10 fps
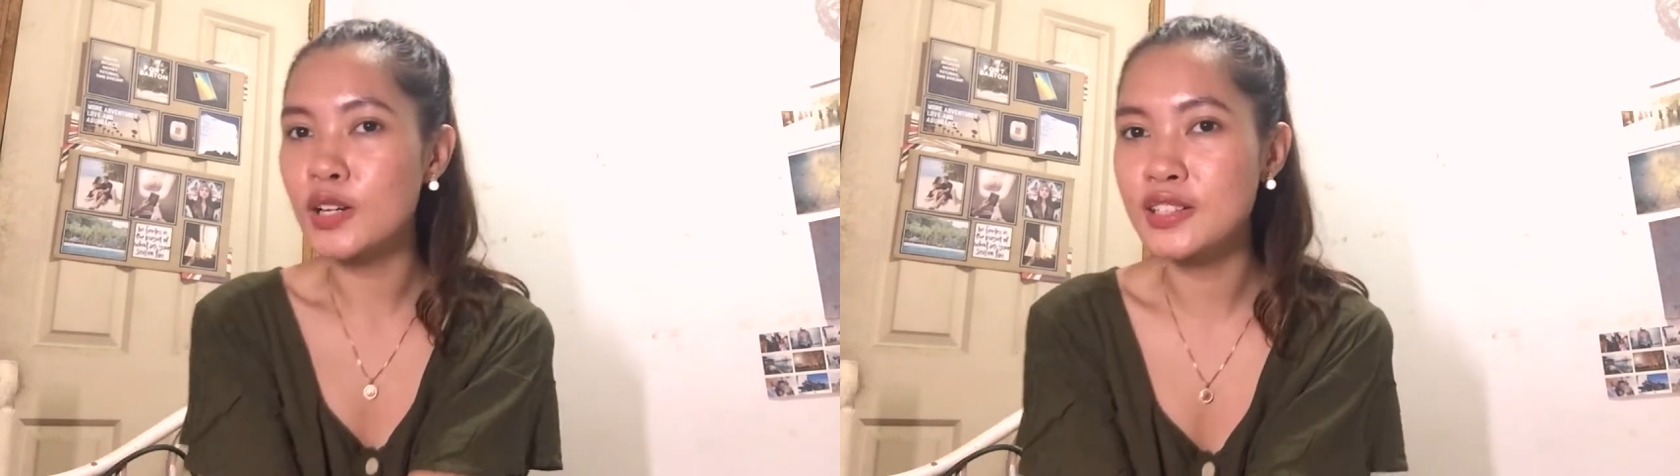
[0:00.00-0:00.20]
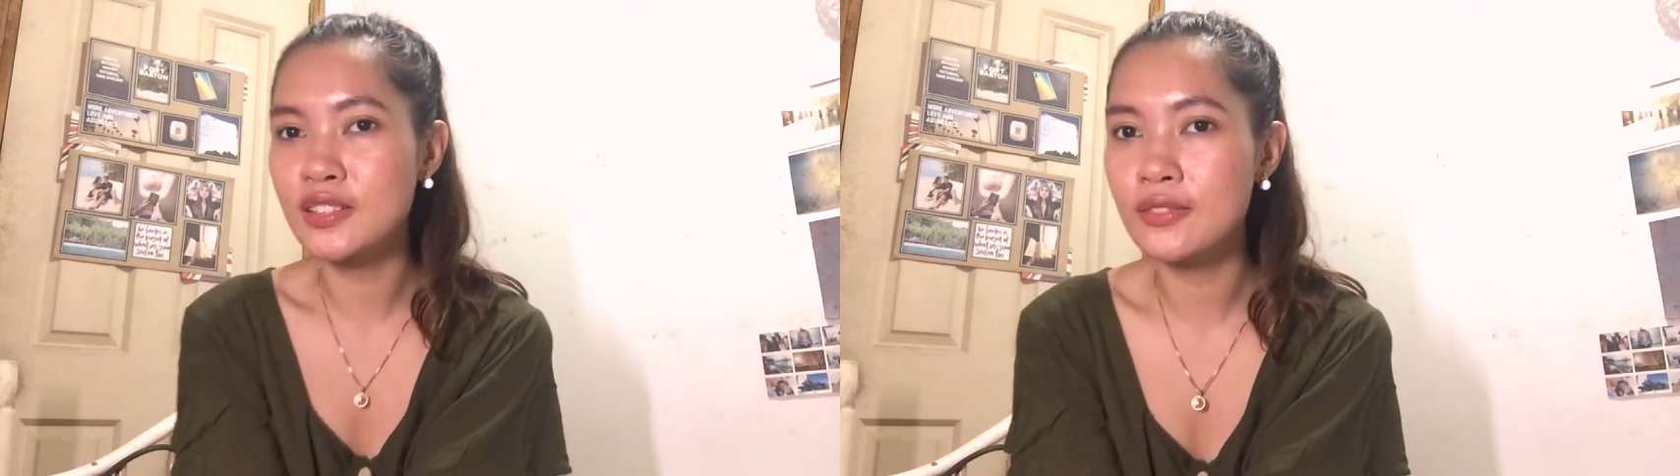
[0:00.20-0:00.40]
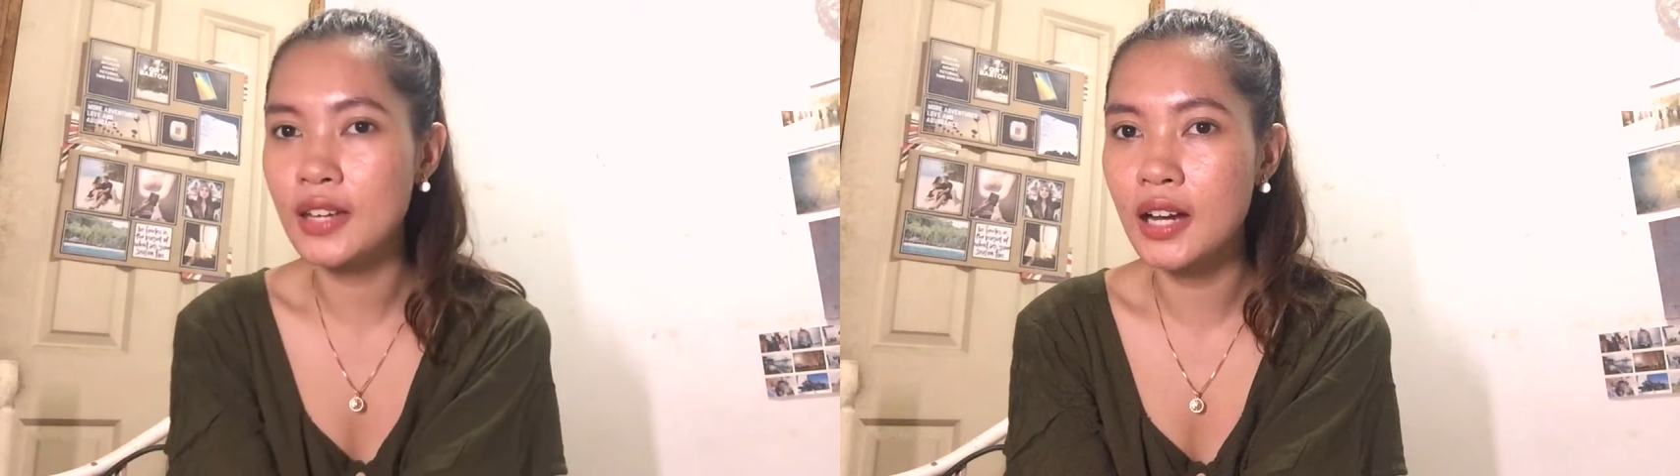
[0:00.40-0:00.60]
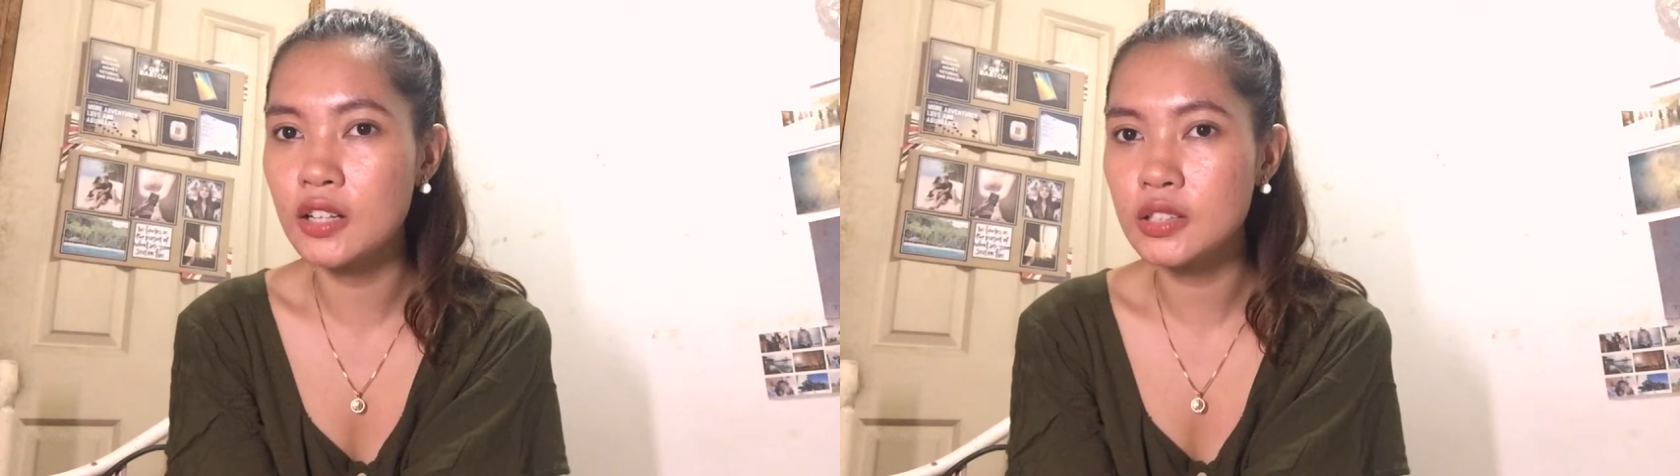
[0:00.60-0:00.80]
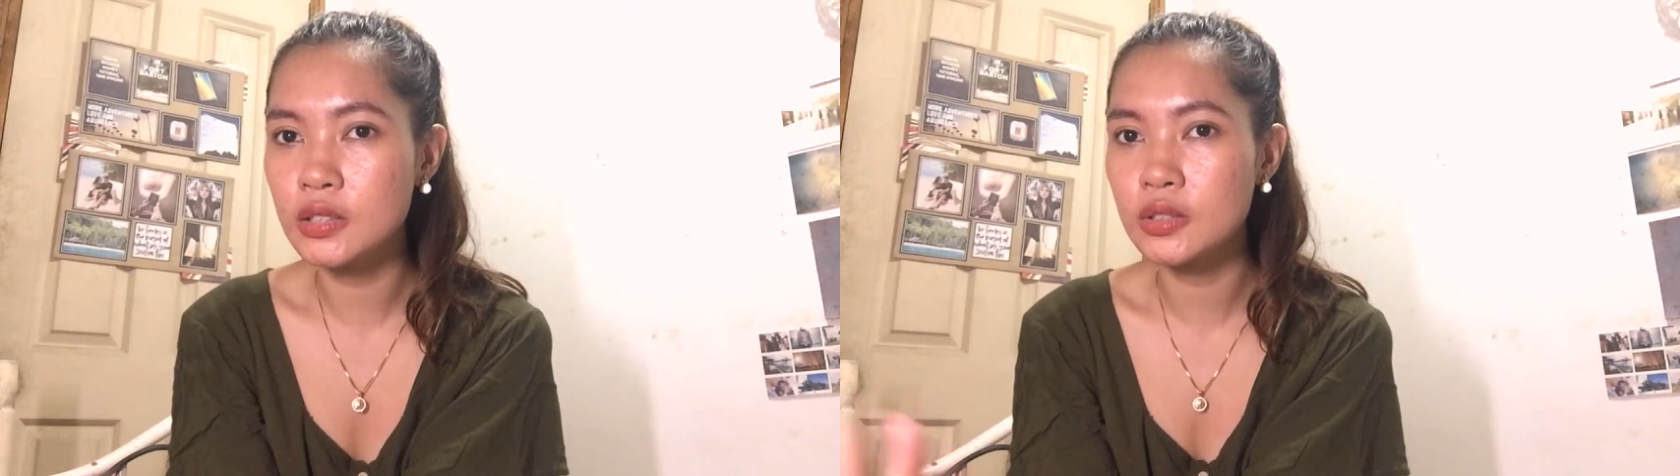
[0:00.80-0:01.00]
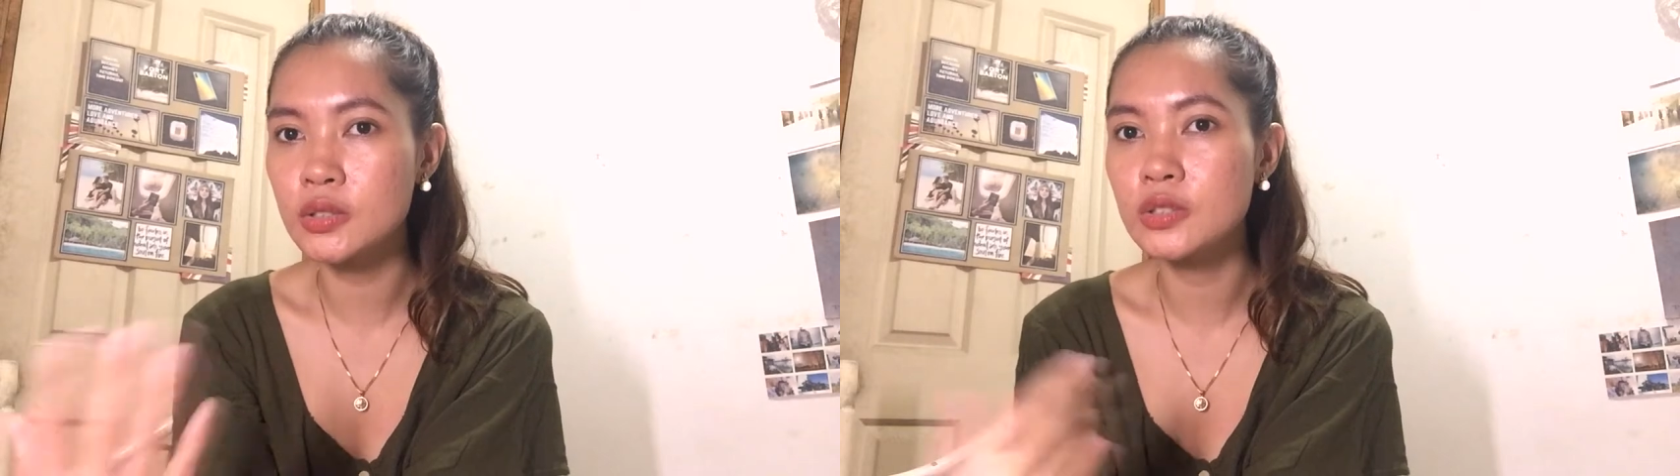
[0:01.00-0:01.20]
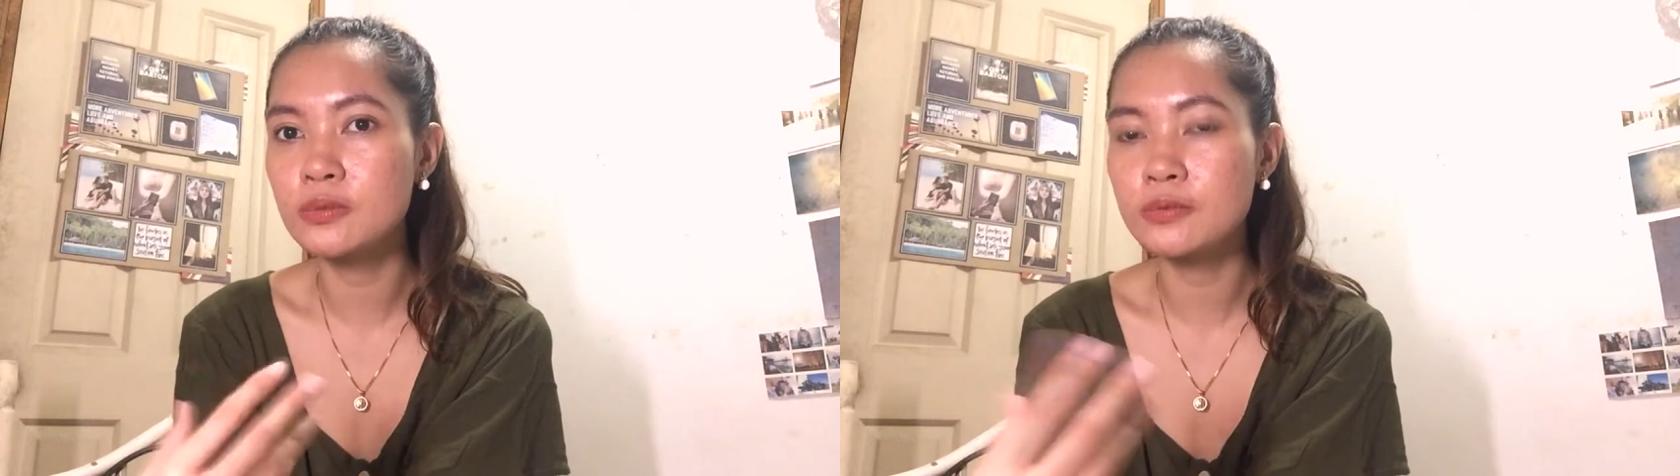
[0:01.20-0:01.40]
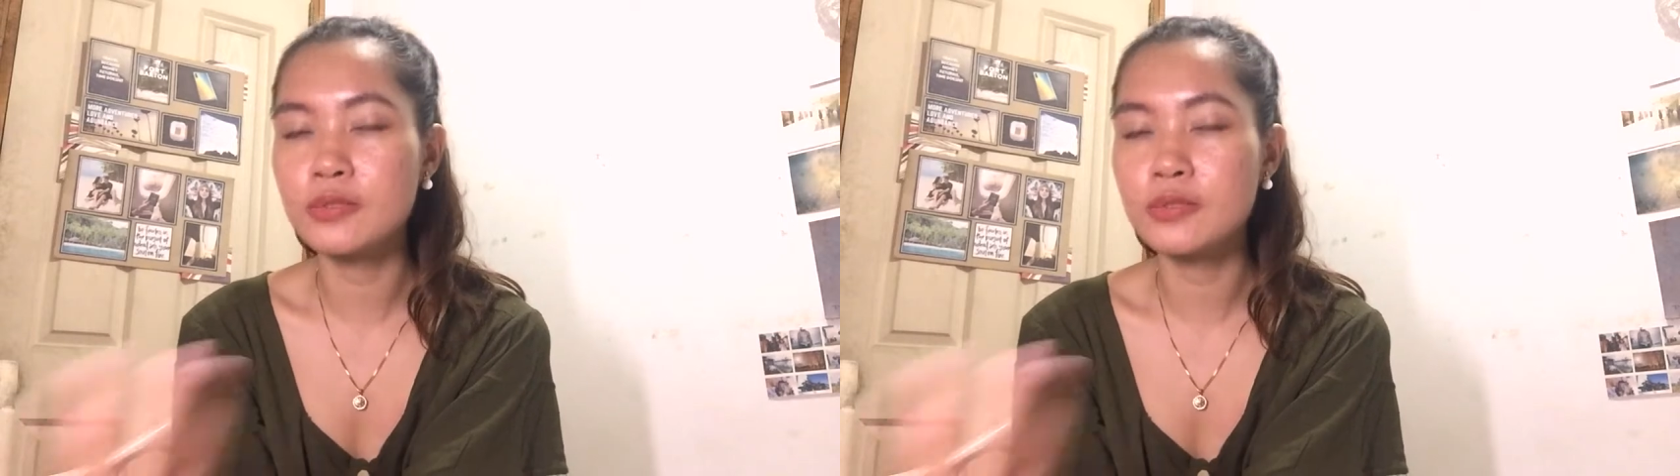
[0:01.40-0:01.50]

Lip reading: are giving out a good